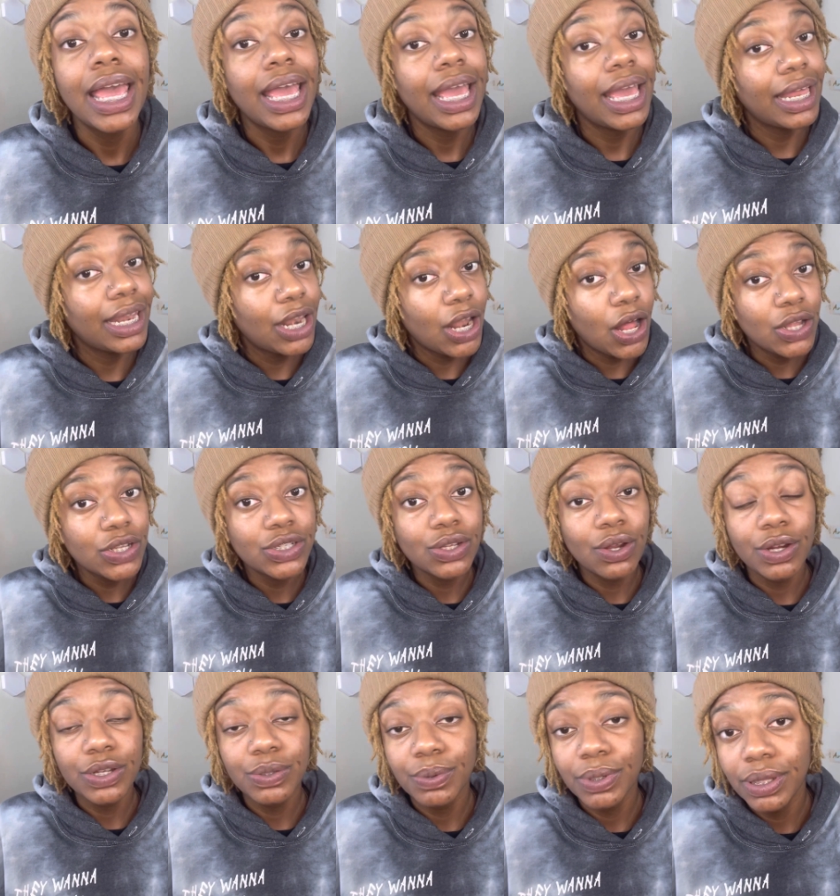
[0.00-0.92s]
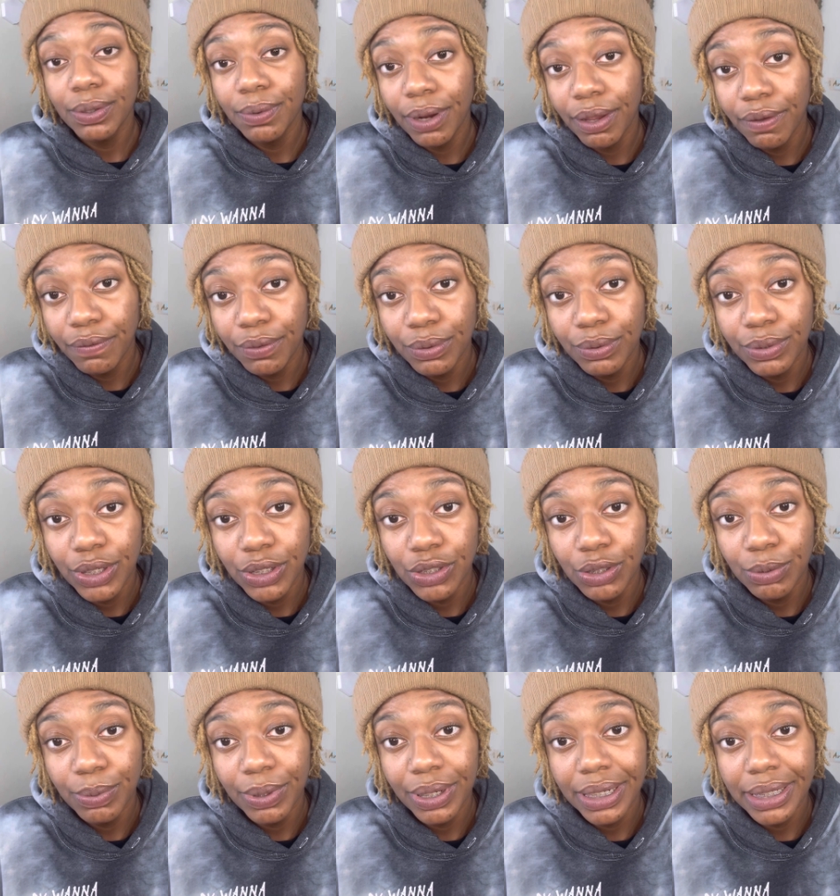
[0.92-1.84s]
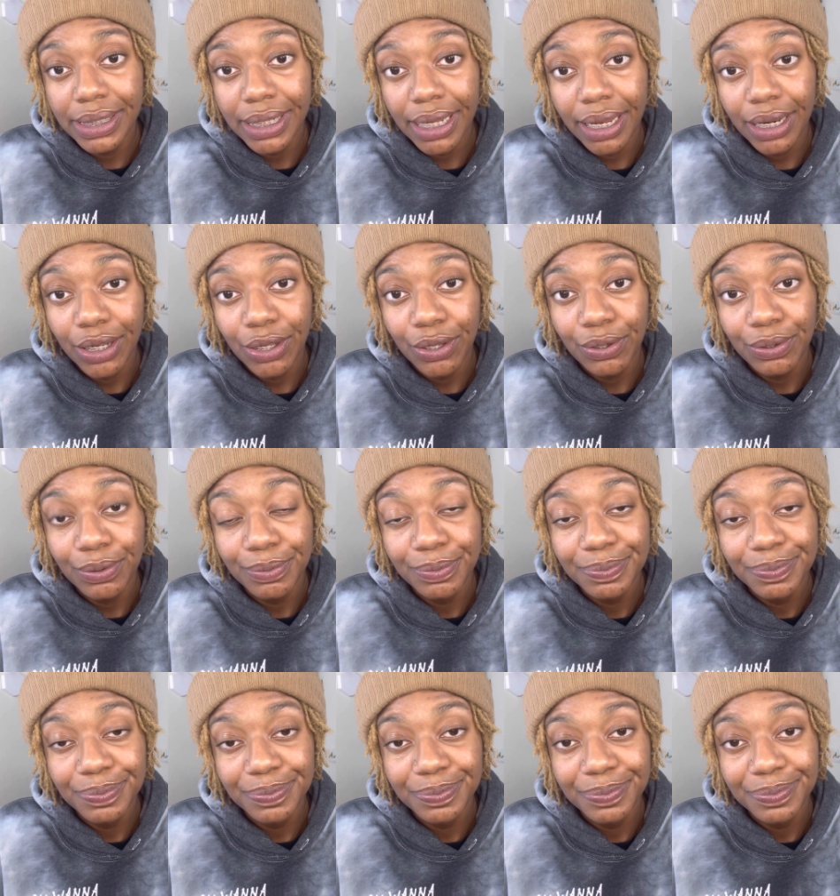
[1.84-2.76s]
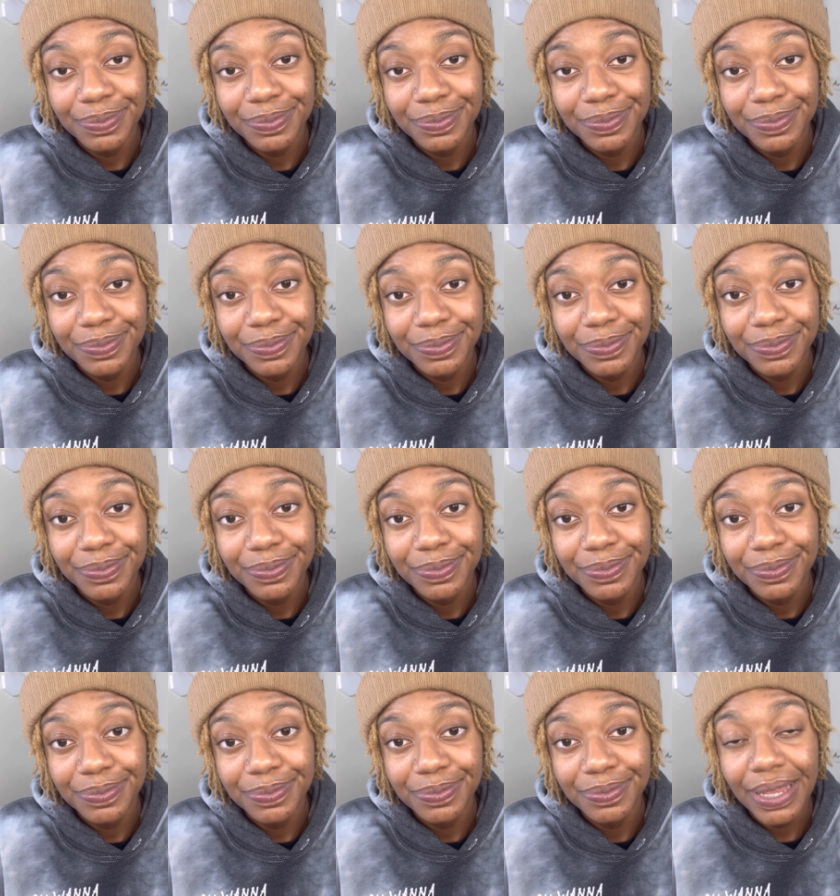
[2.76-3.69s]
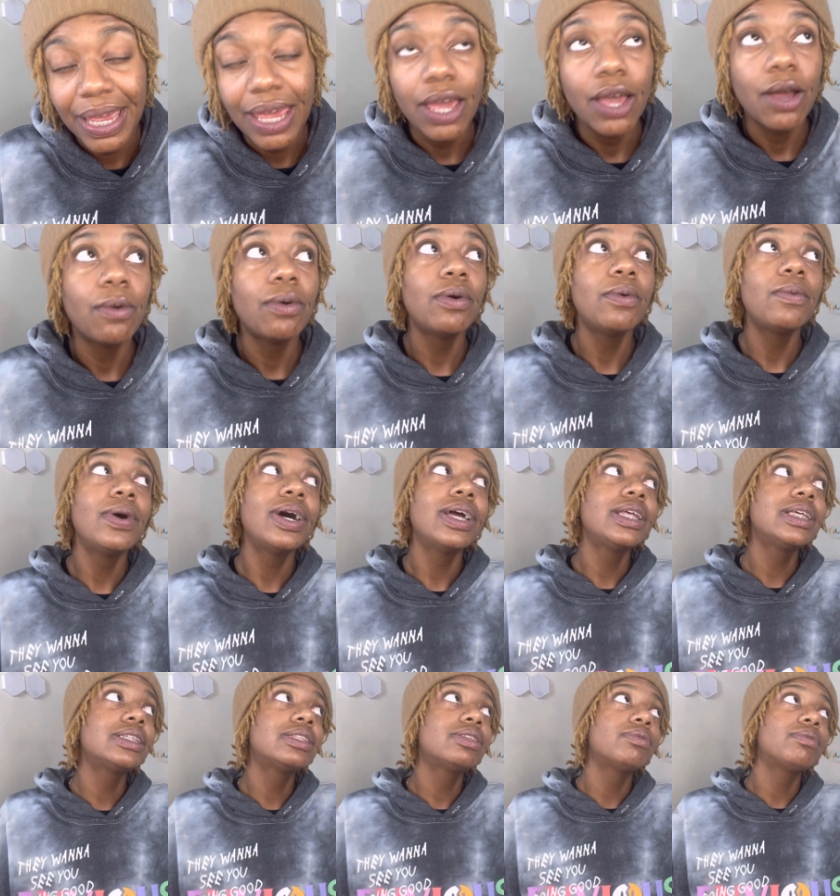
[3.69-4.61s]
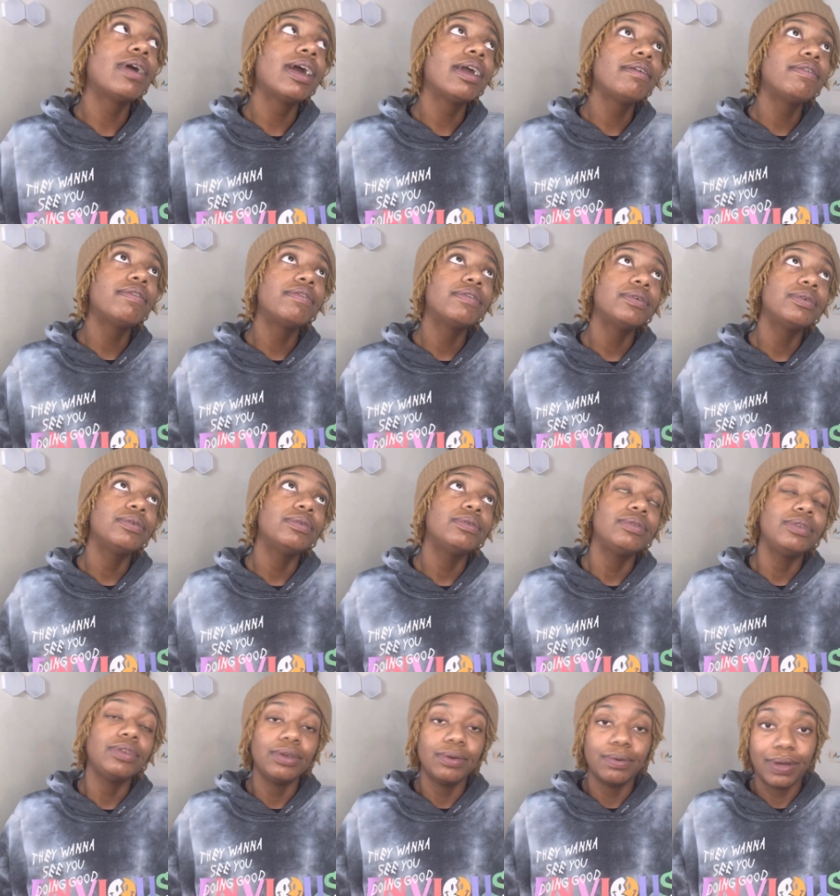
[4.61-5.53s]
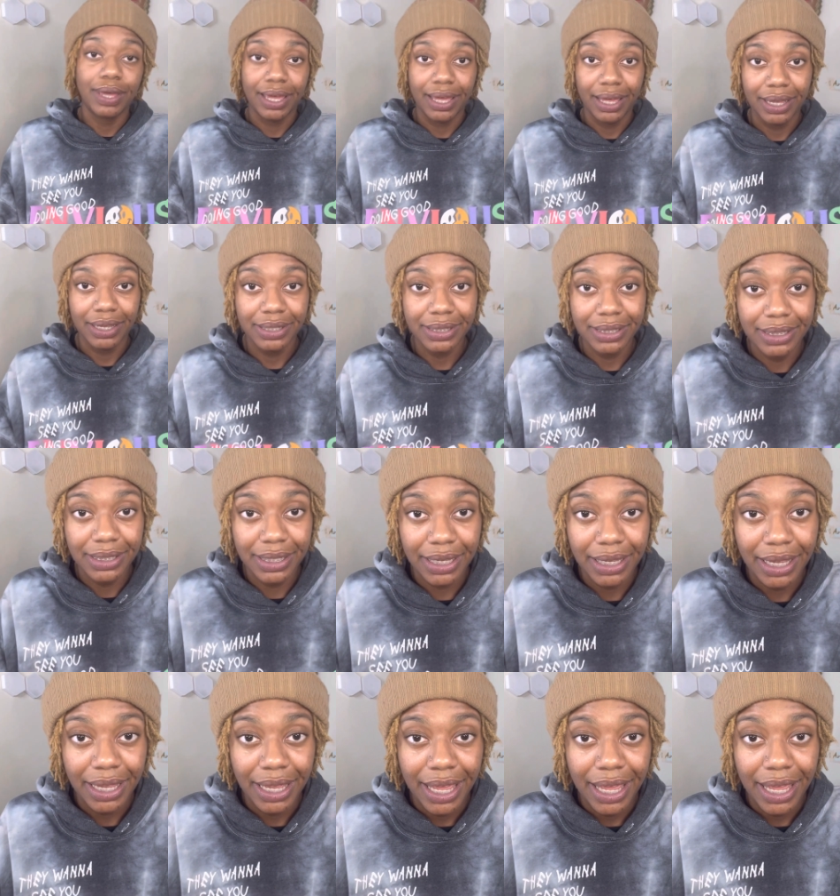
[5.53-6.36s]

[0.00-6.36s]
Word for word: And it all starts with the right food that you put inside of you. Well, what is the right food, you ask?